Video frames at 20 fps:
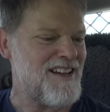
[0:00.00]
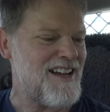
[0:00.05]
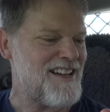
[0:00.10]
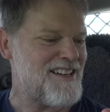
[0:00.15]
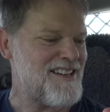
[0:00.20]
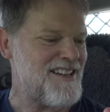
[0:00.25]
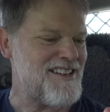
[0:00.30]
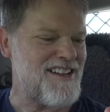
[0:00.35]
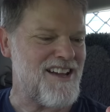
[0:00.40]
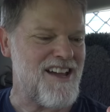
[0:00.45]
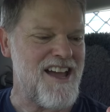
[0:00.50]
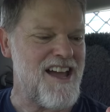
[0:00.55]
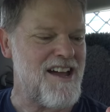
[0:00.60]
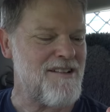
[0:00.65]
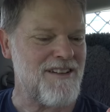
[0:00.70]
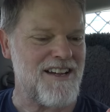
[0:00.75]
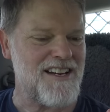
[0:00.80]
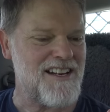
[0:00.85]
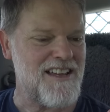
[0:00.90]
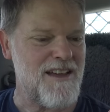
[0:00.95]
I don't know how
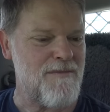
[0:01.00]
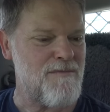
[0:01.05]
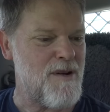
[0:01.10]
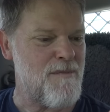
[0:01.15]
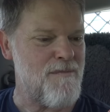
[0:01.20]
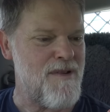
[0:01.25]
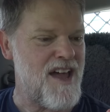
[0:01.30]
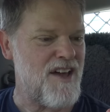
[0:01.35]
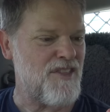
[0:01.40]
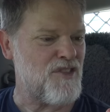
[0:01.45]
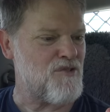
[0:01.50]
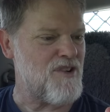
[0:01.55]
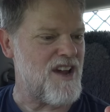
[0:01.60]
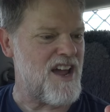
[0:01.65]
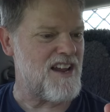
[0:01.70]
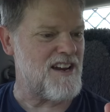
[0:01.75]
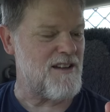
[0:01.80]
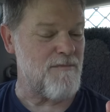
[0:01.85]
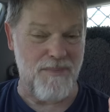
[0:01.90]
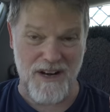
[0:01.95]
I'm going to get my mouth
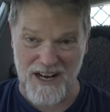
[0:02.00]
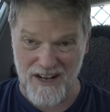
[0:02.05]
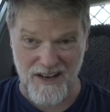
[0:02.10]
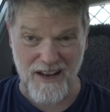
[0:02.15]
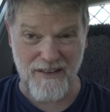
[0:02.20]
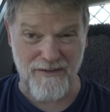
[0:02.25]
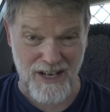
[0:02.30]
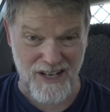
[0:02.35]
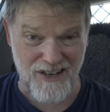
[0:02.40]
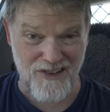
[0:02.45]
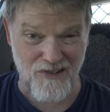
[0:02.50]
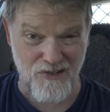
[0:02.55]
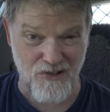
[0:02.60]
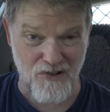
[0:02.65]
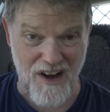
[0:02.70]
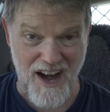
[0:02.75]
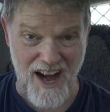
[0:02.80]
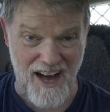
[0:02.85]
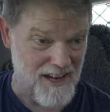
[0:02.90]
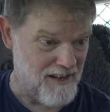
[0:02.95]
around it, but I'll give it a good
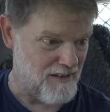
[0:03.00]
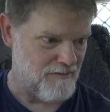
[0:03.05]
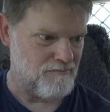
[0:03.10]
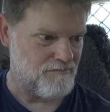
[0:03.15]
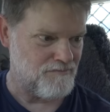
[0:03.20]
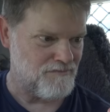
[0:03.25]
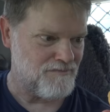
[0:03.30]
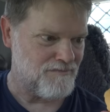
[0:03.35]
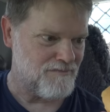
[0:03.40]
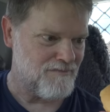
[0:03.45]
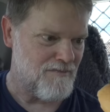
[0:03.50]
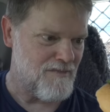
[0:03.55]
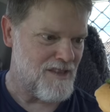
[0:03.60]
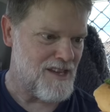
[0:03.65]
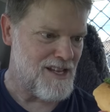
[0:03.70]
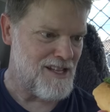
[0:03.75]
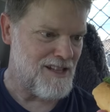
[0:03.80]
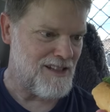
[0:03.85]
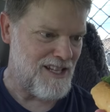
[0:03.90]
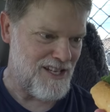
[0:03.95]
crack.
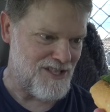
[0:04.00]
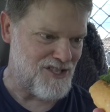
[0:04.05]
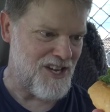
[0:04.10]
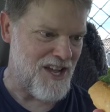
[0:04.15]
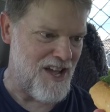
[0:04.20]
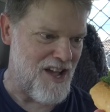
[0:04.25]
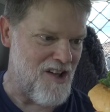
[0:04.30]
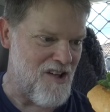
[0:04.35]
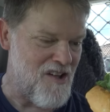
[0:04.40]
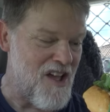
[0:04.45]
Let's go.